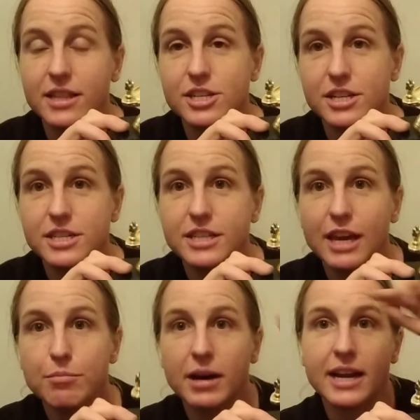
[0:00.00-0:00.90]
The judges
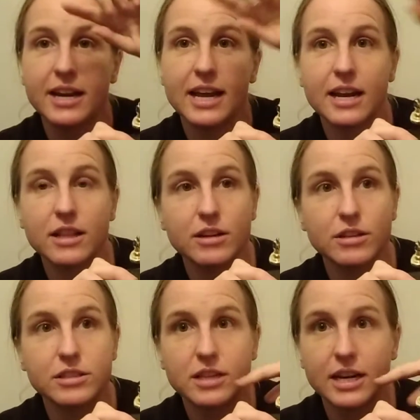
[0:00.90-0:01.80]
came by and I had a
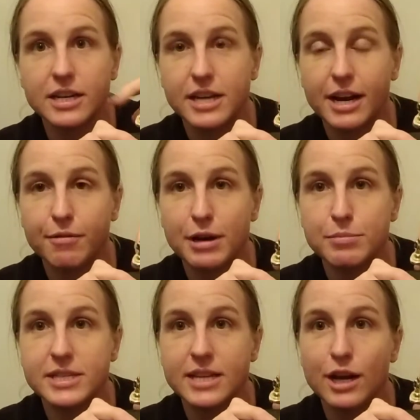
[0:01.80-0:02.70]
little kind of
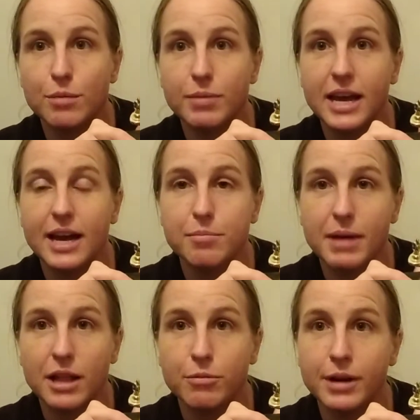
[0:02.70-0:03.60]
diorama set up. I had a
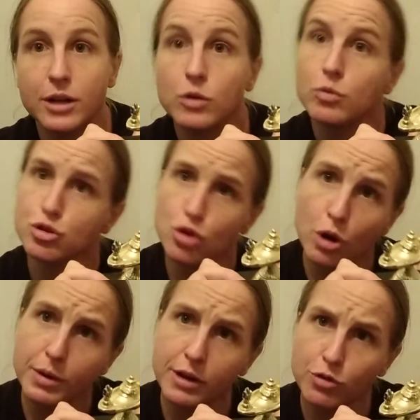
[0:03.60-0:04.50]
ballerina who was
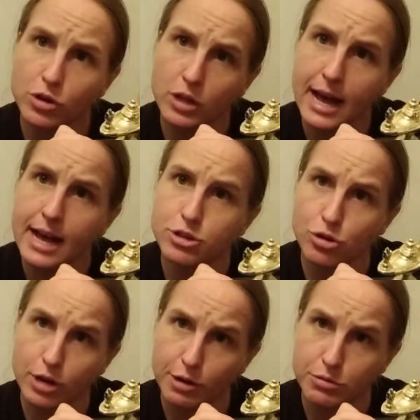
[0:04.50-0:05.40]
not ready for class.
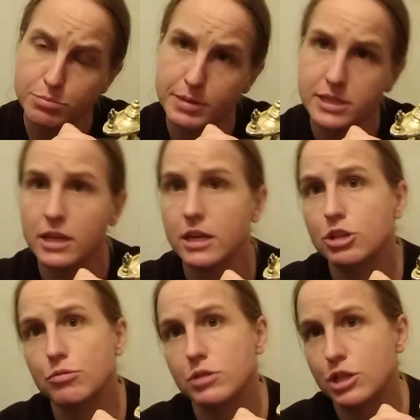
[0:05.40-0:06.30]
Her hair was messy.
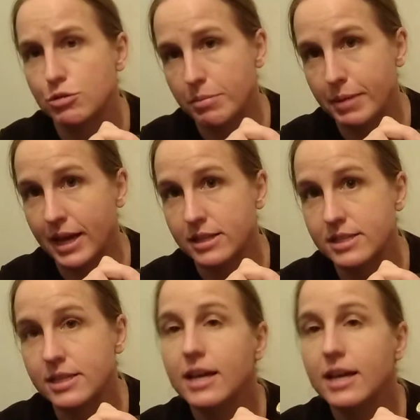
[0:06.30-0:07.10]
She was in sweatpants.